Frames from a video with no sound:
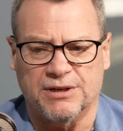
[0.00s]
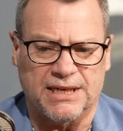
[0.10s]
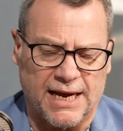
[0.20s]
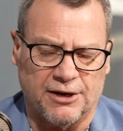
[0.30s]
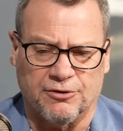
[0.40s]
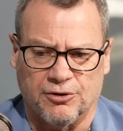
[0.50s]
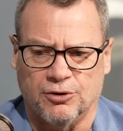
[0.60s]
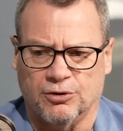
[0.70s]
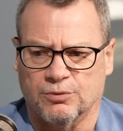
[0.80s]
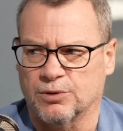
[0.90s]
it's accurate or
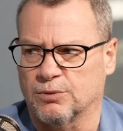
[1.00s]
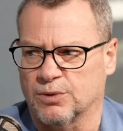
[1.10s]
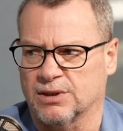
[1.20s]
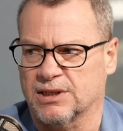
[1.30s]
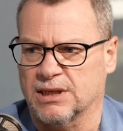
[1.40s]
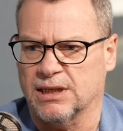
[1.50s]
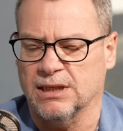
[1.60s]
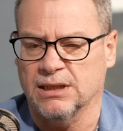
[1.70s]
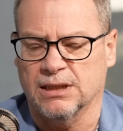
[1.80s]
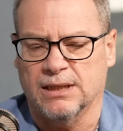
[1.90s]
not, we'll
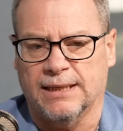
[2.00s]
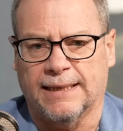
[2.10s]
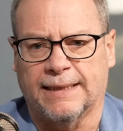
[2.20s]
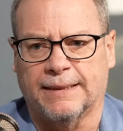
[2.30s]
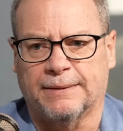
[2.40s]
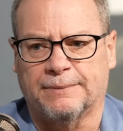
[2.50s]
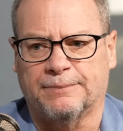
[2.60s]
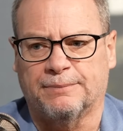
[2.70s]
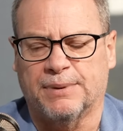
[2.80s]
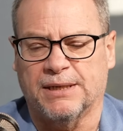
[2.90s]
see.
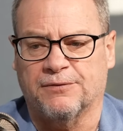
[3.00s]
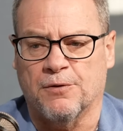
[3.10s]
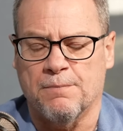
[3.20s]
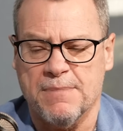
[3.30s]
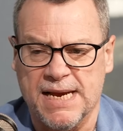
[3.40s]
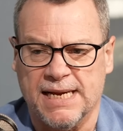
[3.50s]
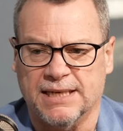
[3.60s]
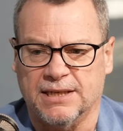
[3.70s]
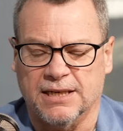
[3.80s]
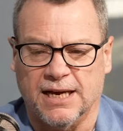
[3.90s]
But for me,
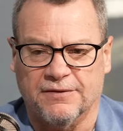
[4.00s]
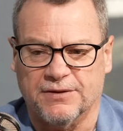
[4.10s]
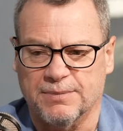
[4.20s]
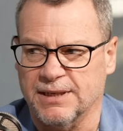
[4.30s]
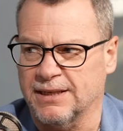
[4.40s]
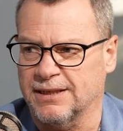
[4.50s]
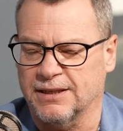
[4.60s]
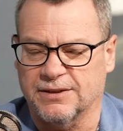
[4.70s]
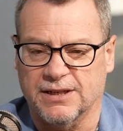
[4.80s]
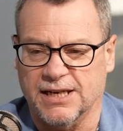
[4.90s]
he's going to have to
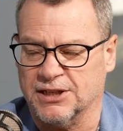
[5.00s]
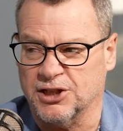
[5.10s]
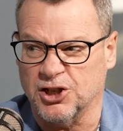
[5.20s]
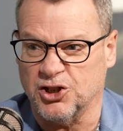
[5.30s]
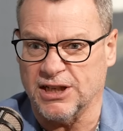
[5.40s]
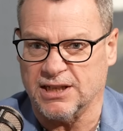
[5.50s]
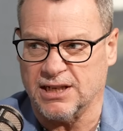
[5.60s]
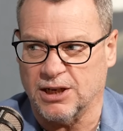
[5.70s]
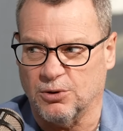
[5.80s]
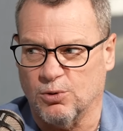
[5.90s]
be the next
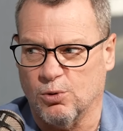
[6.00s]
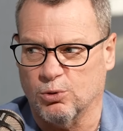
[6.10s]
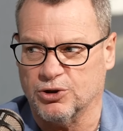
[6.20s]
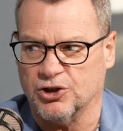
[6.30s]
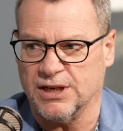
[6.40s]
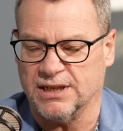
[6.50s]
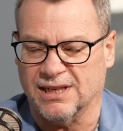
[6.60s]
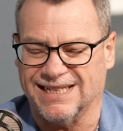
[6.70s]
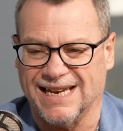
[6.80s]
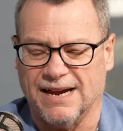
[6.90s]
Nijinsky or Horse
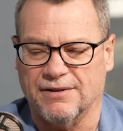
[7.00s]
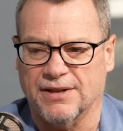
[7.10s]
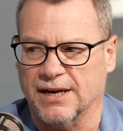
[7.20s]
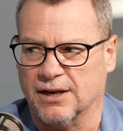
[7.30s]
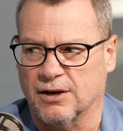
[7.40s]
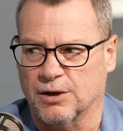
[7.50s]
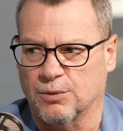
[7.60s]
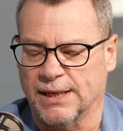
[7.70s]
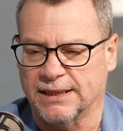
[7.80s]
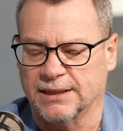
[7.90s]
Chestnut to carry that kind
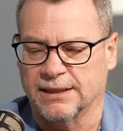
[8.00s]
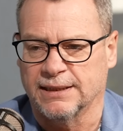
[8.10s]
of weight.